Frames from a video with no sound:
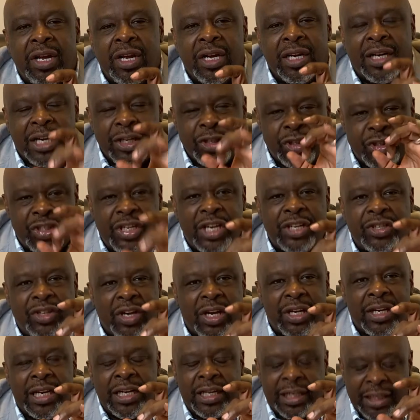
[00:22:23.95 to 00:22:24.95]

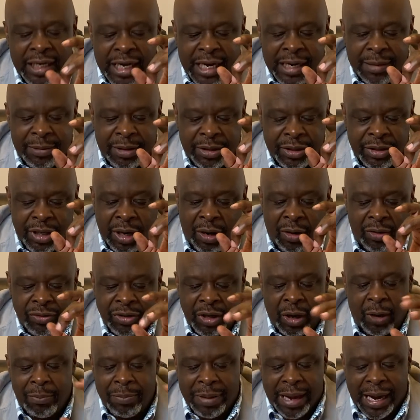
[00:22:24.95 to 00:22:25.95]
consistently claim it. Don't,
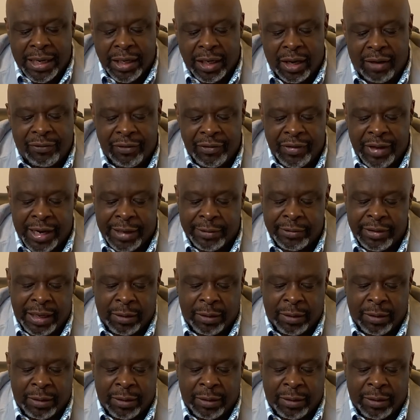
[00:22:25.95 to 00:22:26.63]
don't back off of that.